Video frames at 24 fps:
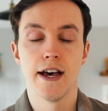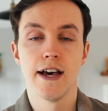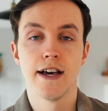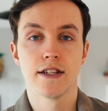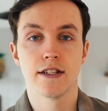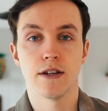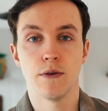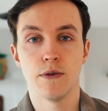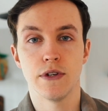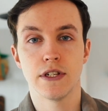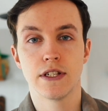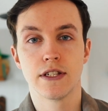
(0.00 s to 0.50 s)

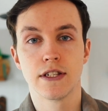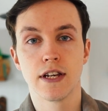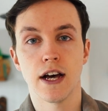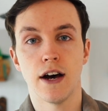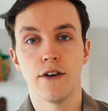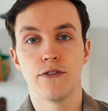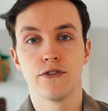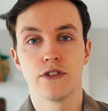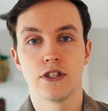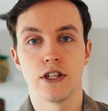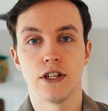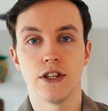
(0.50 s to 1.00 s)
So it's
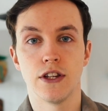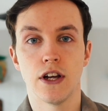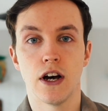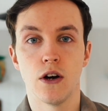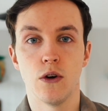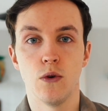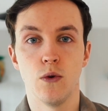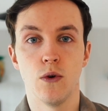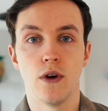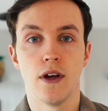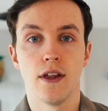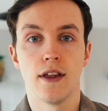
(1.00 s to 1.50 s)
tough to
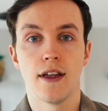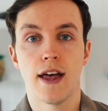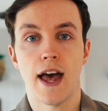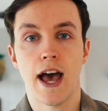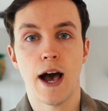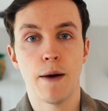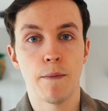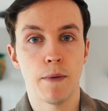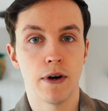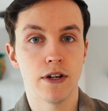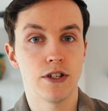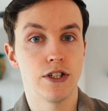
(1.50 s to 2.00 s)
know
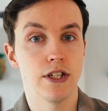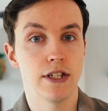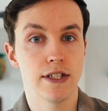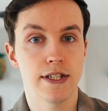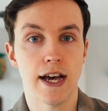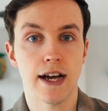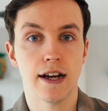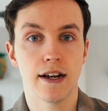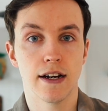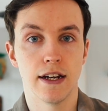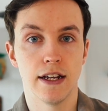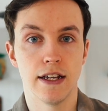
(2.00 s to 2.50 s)
how much
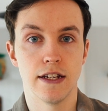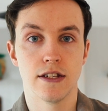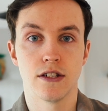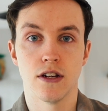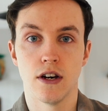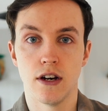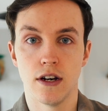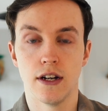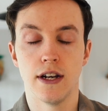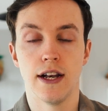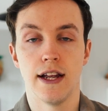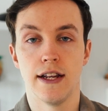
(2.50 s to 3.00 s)
exactly
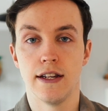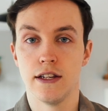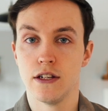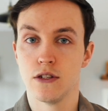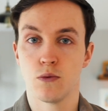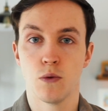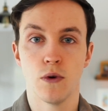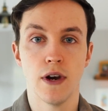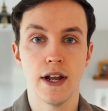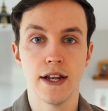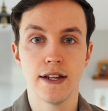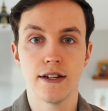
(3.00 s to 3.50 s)
certain lenders
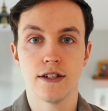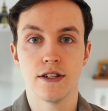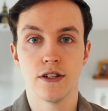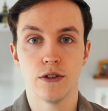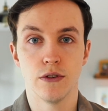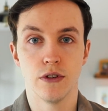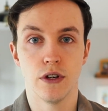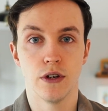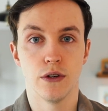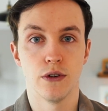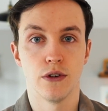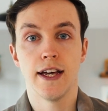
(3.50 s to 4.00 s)
will lend
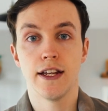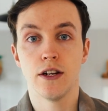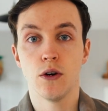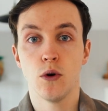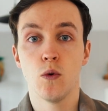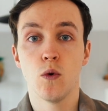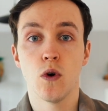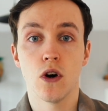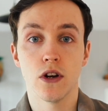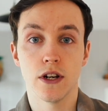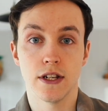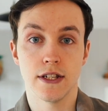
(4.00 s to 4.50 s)
to you. In
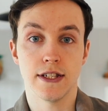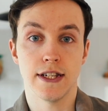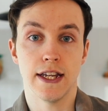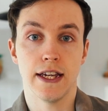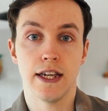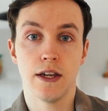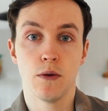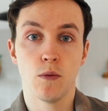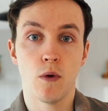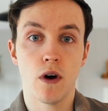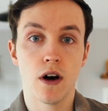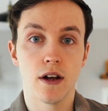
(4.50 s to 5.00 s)
all
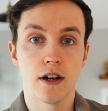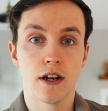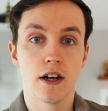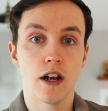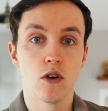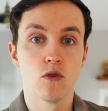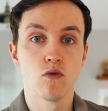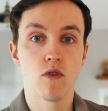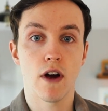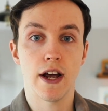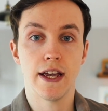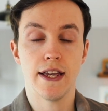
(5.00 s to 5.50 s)
honesty, while a
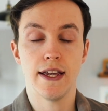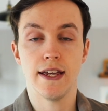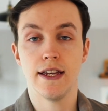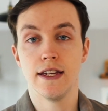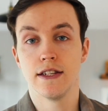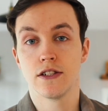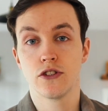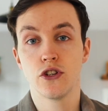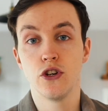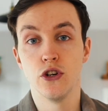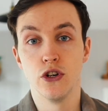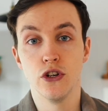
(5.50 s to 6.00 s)
low rate
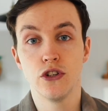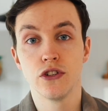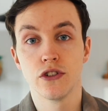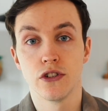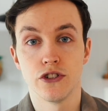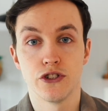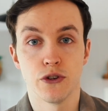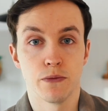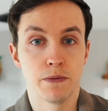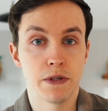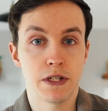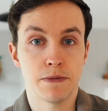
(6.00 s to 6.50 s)
is good
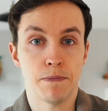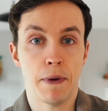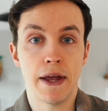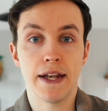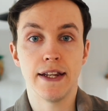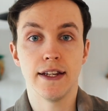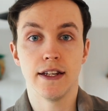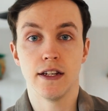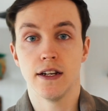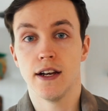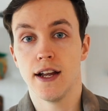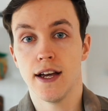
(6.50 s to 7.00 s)
because you'll be
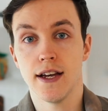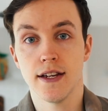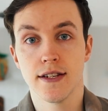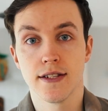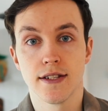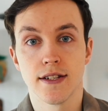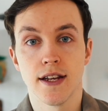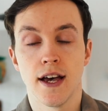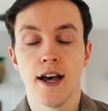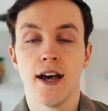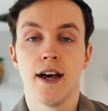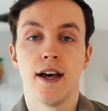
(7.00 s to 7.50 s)
spending
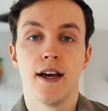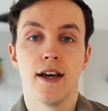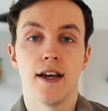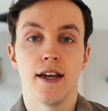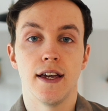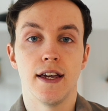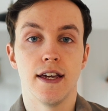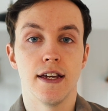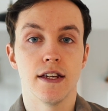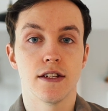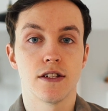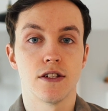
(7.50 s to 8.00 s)
less,
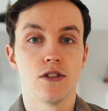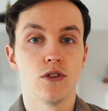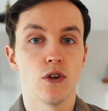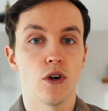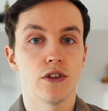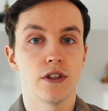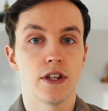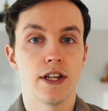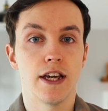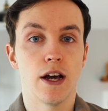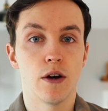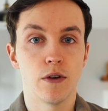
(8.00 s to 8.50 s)
it's
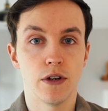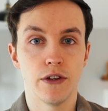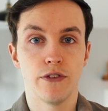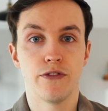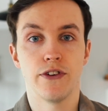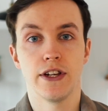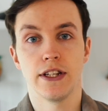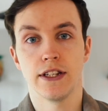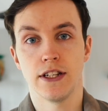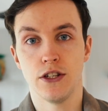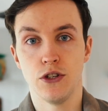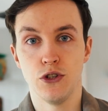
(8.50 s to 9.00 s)
not the only
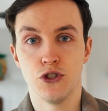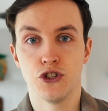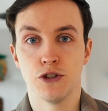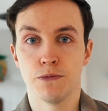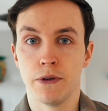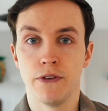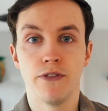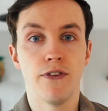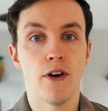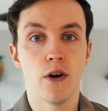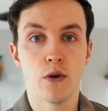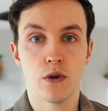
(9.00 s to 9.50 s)
thing that you should
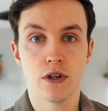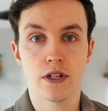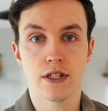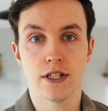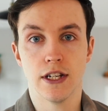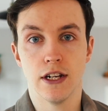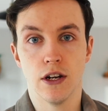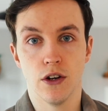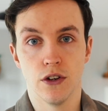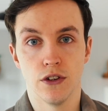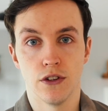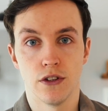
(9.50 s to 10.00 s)
be
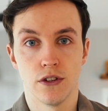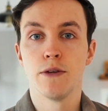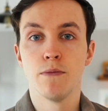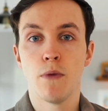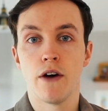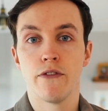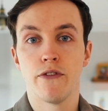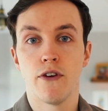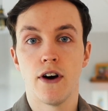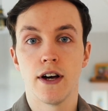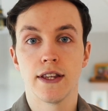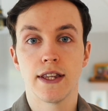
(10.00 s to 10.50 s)
focusing on. You
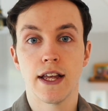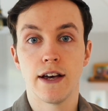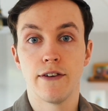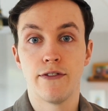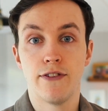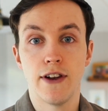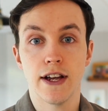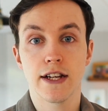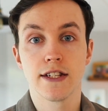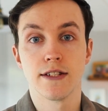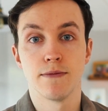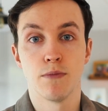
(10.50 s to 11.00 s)
might find that a
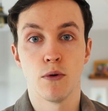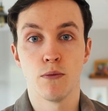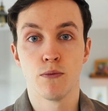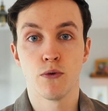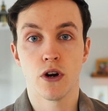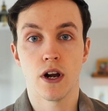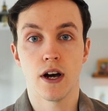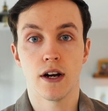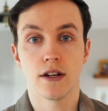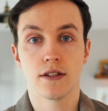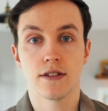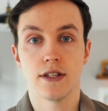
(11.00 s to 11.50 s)
flexible
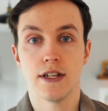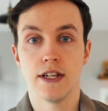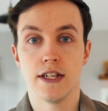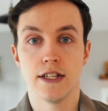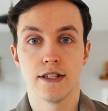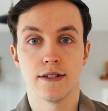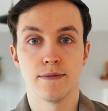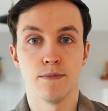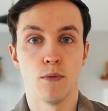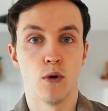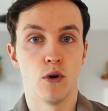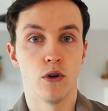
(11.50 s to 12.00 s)
product
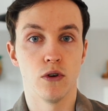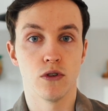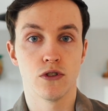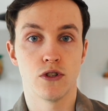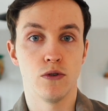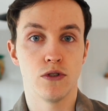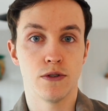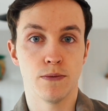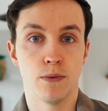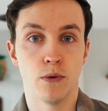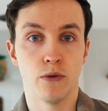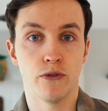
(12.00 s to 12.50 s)
is more
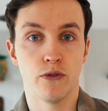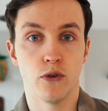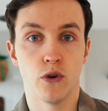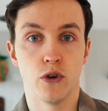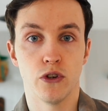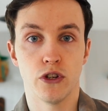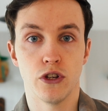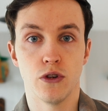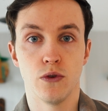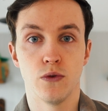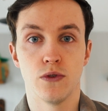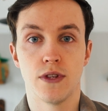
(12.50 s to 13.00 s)
suitable for
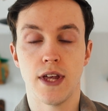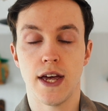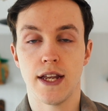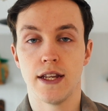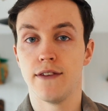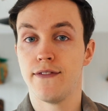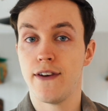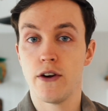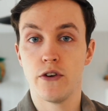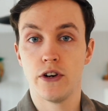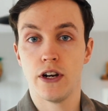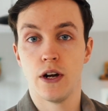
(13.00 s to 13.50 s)
you than
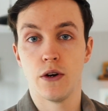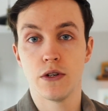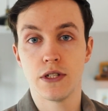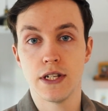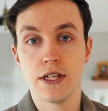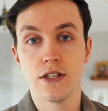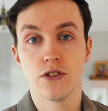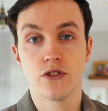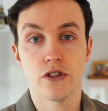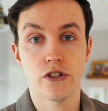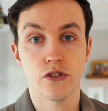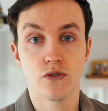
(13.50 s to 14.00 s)
the very lowest
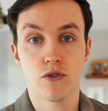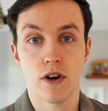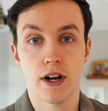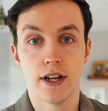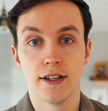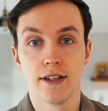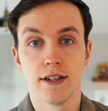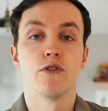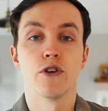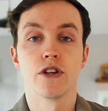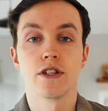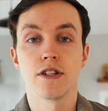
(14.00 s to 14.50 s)
interest
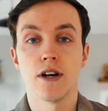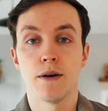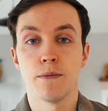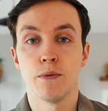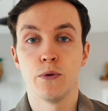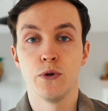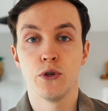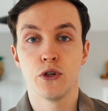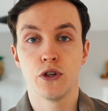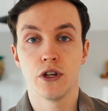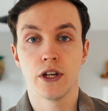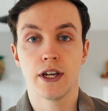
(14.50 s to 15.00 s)
rate. For
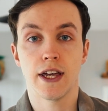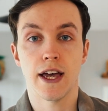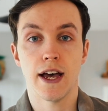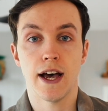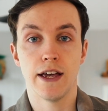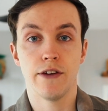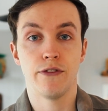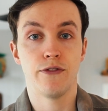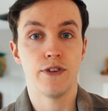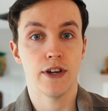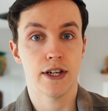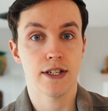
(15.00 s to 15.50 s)
example, you could get
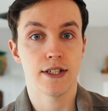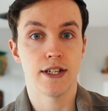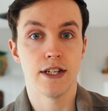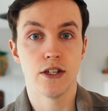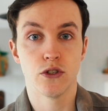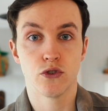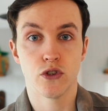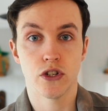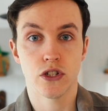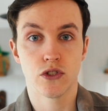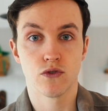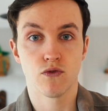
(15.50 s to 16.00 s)
a fixed
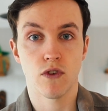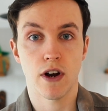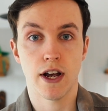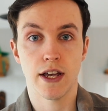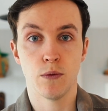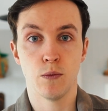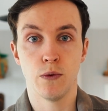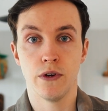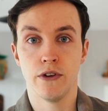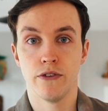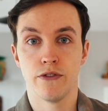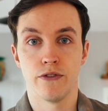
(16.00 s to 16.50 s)
interest
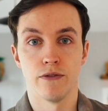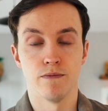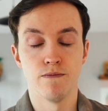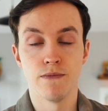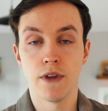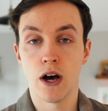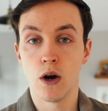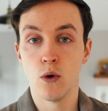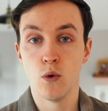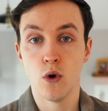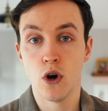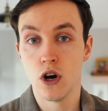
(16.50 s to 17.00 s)
rate with
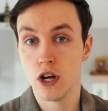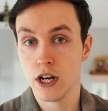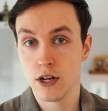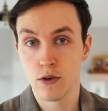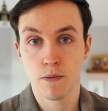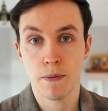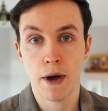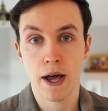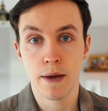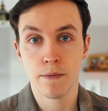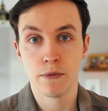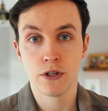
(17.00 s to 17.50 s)
no early
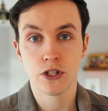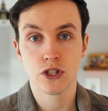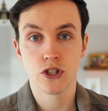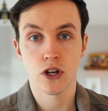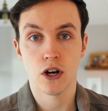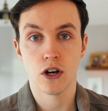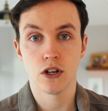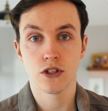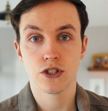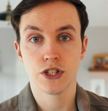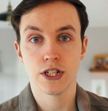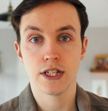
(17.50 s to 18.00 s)
repayment
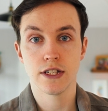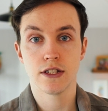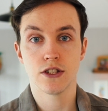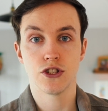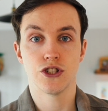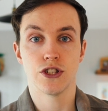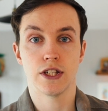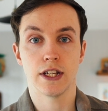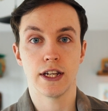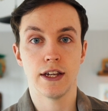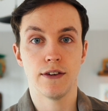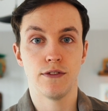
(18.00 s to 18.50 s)
charges
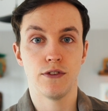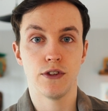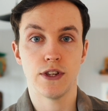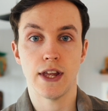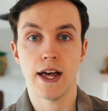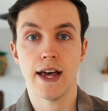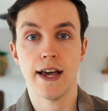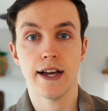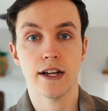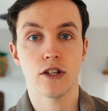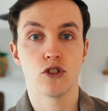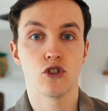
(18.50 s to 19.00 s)
just to give you
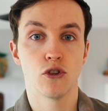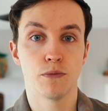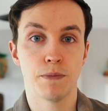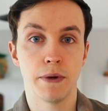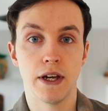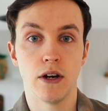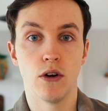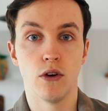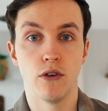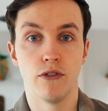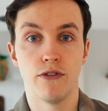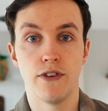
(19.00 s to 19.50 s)
that extra
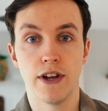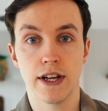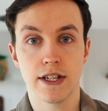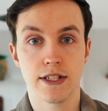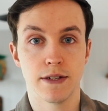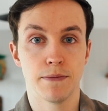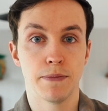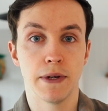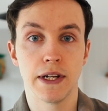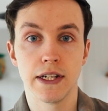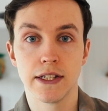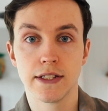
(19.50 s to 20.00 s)
bit of
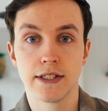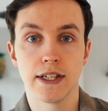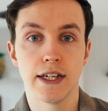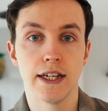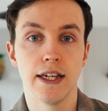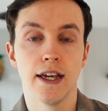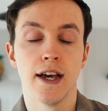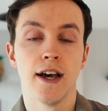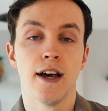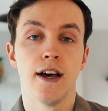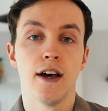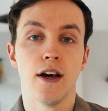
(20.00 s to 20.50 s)

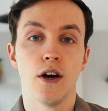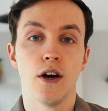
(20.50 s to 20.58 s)
flexibility,